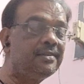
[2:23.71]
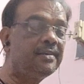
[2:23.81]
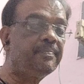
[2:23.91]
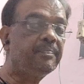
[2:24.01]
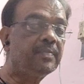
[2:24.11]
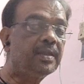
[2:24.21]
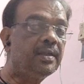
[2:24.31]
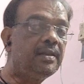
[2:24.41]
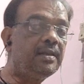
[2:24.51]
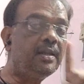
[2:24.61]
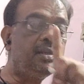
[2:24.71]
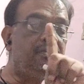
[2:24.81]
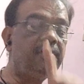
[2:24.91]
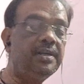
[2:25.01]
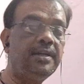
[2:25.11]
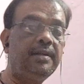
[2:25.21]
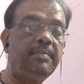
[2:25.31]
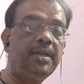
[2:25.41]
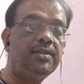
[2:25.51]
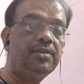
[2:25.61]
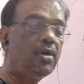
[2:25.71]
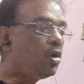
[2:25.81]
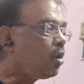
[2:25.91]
children. Real inverted image.